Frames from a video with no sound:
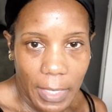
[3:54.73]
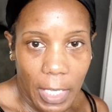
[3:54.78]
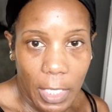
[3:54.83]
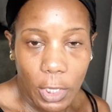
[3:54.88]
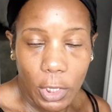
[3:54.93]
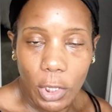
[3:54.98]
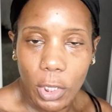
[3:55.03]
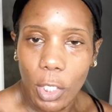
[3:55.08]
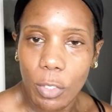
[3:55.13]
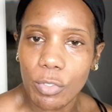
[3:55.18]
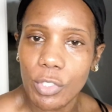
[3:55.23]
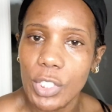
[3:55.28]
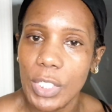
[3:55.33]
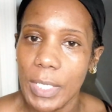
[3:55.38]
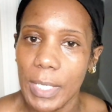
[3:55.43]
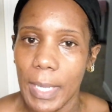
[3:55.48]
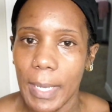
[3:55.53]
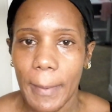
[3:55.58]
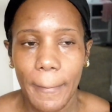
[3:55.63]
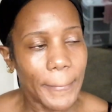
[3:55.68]
and
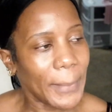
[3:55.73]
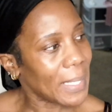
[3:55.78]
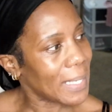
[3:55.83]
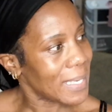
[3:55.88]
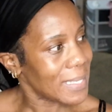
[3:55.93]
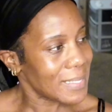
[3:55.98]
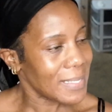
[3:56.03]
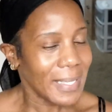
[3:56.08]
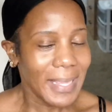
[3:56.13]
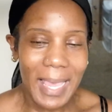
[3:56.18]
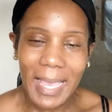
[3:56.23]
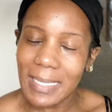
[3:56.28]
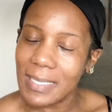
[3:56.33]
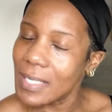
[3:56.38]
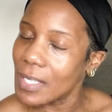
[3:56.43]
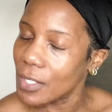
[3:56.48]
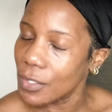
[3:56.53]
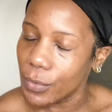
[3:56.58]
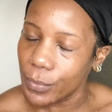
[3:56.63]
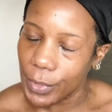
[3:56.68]
lotion up, because the last
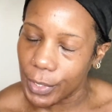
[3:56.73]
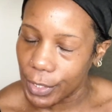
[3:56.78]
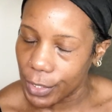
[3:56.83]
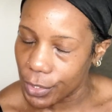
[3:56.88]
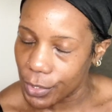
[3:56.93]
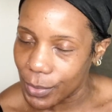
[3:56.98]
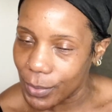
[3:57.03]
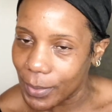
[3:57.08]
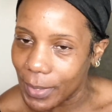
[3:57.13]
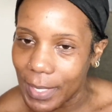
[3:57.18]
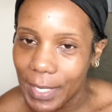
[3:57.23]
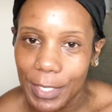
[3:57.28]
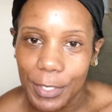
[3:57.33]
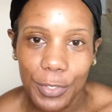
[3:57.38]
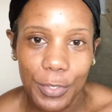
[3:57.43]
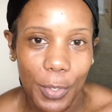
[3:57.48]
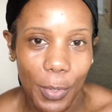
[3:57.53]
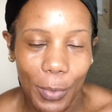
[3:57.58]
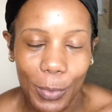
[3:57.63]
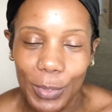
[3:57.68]
thing you want to do
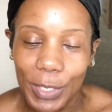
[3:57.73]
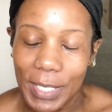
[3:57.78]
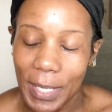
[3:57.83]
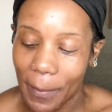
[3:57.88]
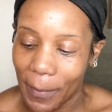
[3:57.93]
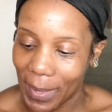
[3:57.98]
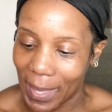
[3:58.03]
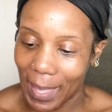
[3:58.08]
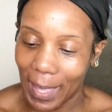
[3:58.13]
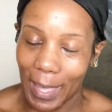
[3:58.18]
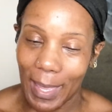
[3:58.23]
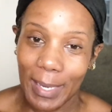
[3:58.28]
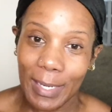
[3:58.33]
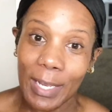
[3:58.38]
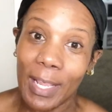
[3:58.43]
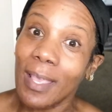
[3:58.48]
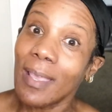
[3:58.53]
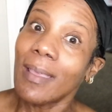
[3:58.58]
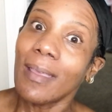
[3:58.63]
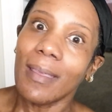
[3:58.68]
is go to
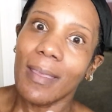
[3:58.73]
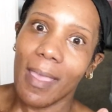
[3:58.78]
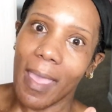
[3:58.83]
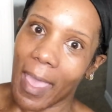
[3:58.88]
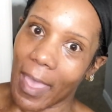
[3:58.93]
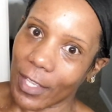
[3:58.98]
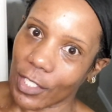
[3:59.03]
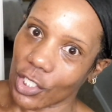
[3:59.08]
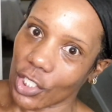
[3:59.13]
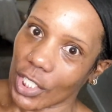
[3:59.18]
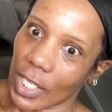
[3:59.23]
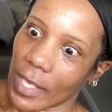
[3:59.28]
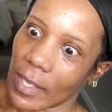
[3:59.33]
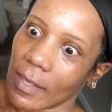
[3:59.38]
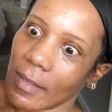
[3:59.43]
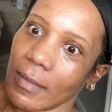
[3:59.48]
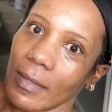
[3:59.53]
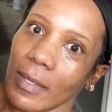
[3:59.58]
bed ashy.